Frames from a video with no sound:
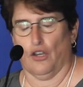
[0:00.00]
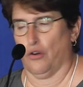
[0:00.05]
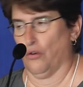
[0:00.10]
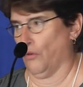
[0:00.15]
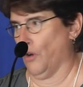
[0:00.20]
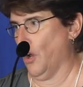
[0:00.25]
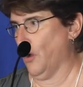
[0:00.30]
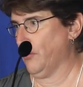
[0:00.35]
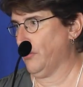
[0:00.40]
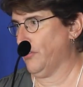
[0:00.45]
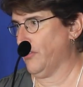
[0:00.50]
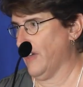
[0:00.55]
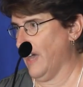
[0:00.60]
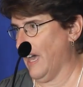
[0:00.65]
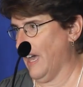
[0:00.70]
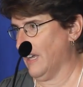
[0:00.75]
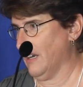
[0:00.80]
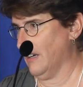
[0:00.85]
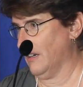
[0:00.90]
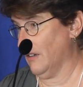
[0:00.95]
growth
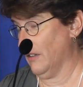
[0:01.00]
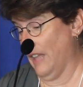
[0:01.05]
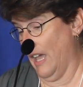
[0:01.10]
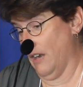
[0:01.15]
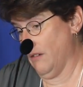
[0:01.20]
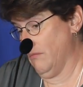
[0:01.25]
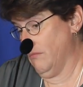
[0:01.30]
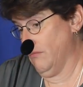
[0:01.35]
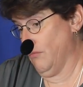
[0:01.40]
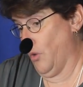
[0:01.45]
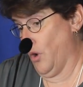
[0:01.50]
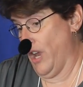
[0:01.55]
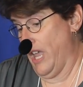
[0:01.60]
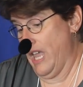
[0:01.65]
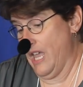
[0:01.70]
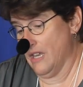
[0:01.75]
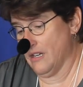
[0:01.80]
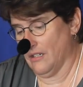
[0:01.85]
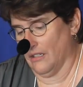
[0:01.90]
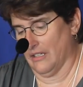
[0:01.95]
that we're
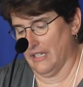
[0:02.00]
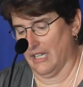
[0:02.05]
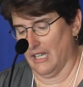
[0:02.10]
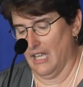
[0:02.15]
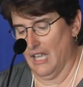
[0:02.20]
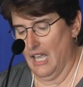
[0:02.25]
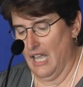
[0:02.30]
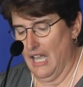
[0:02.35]
handling.